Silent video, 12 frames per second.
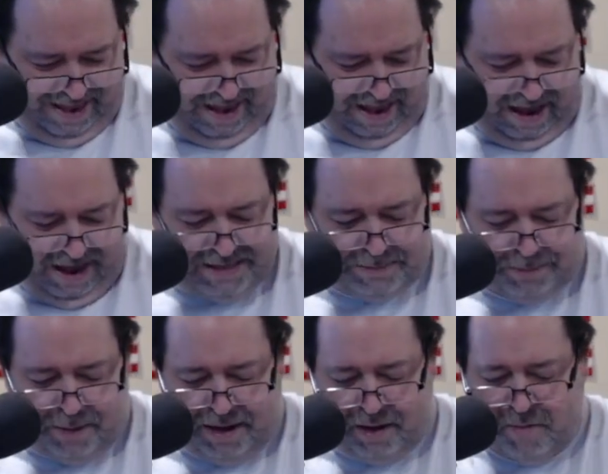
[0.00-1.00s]
I
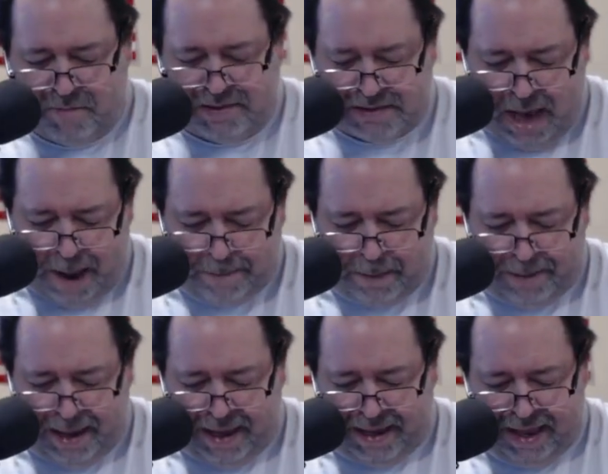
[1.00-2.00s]
spread it over the top of the
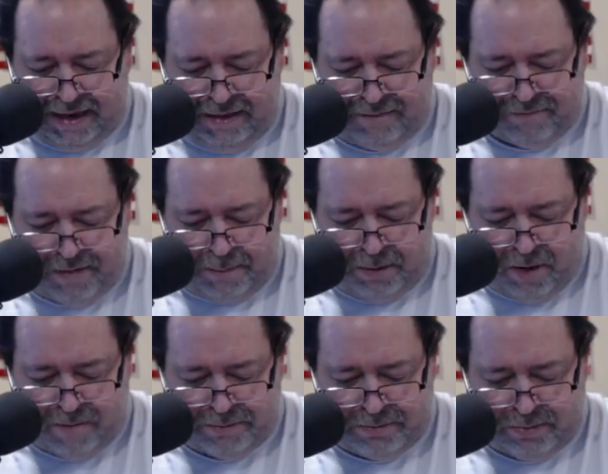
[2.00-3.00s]
pancake, then flip it
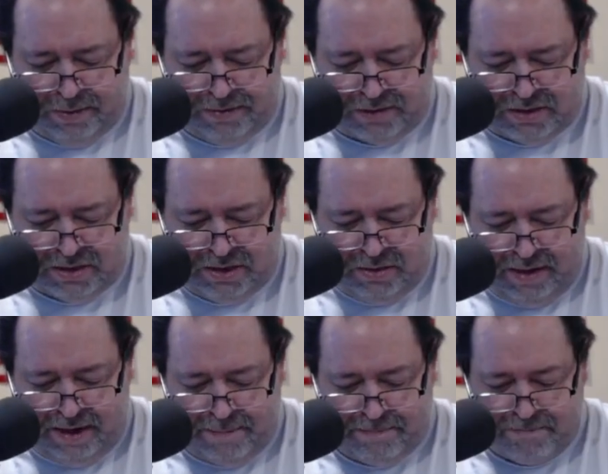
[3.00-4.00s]
over between the two, and
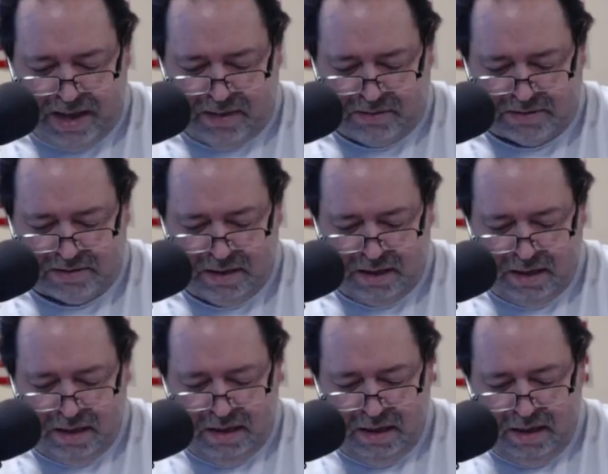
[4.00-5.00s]
it melts.
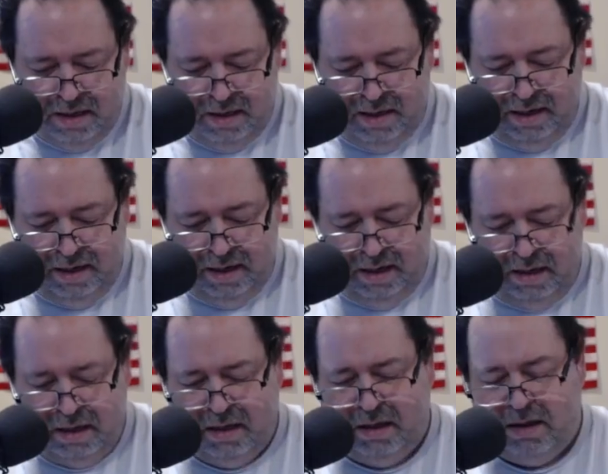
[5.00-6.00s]

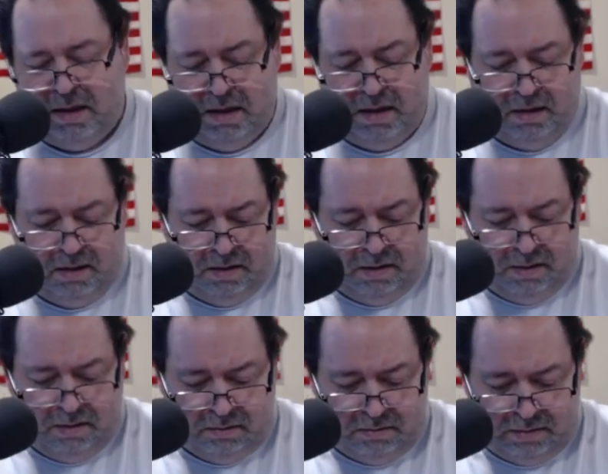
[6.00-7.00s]

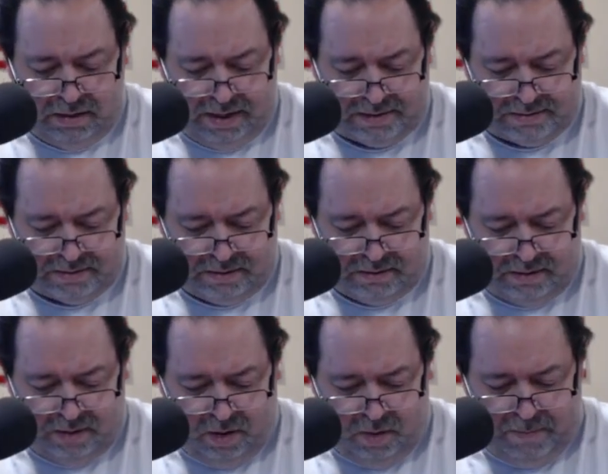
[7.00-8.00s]
Oh, Hester,
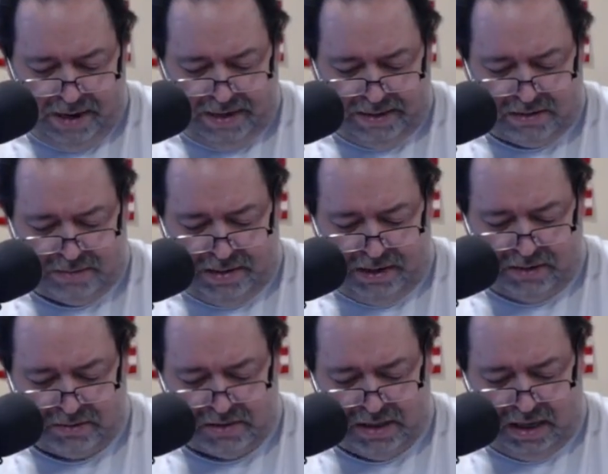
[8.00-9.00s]
homemade tomato
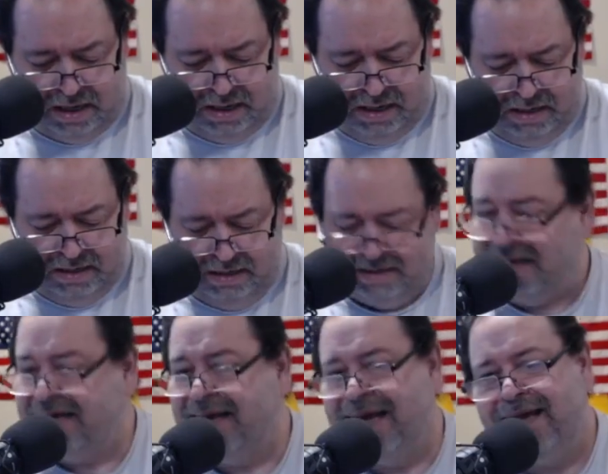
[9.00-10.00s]
jelly.
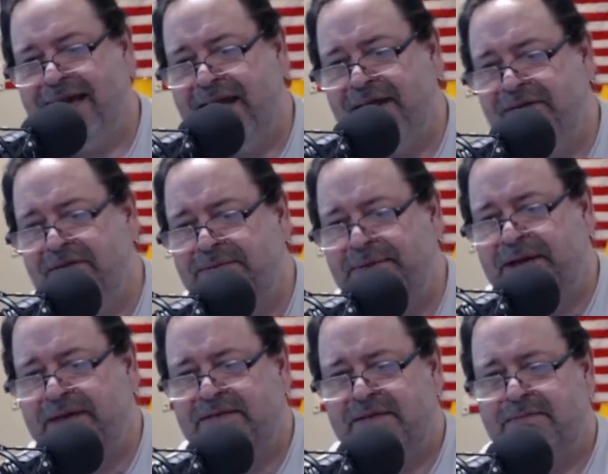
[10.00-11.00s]
I can't do
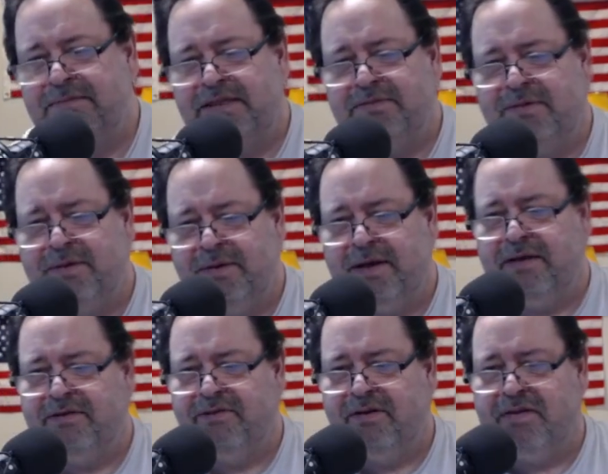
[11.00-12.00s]
tomatoes. That's where I
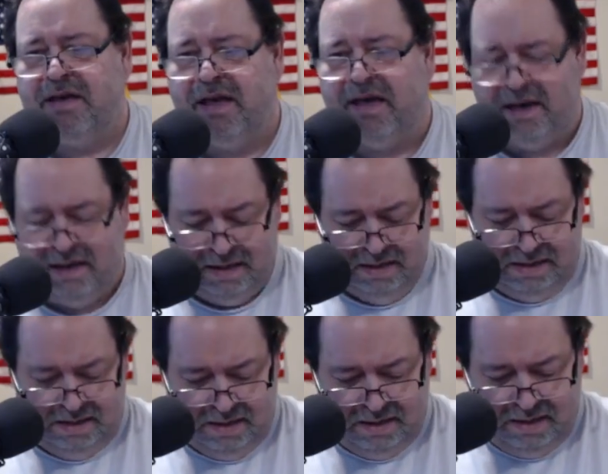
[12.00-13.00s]
gotta draw the line.
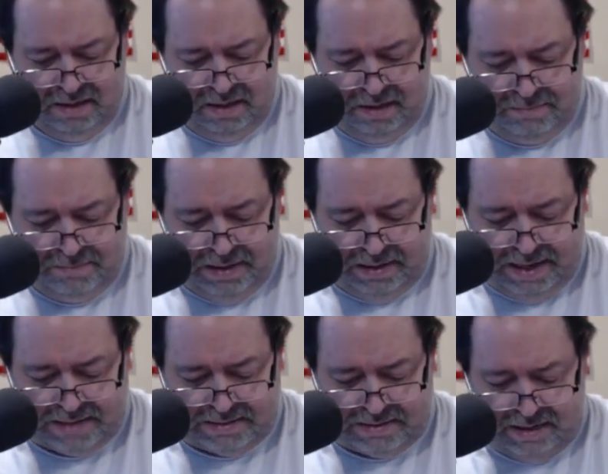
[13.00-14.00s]
Man,
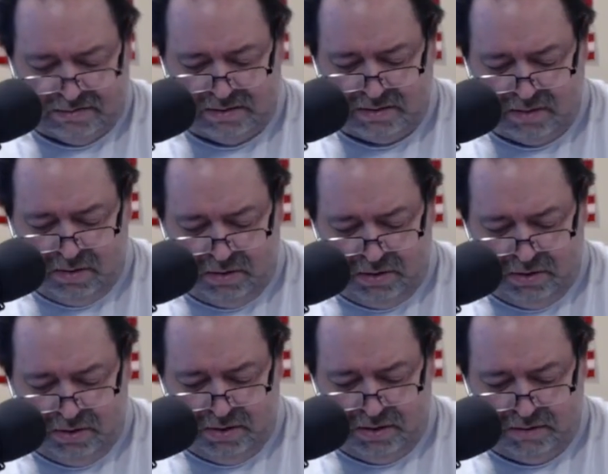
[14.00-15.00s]
that sounds so
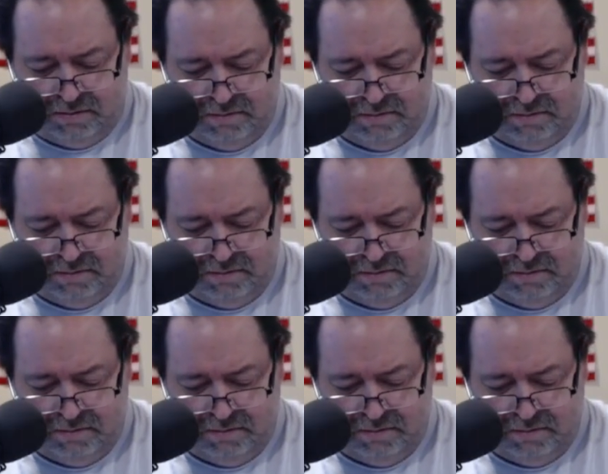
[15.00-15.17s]
good.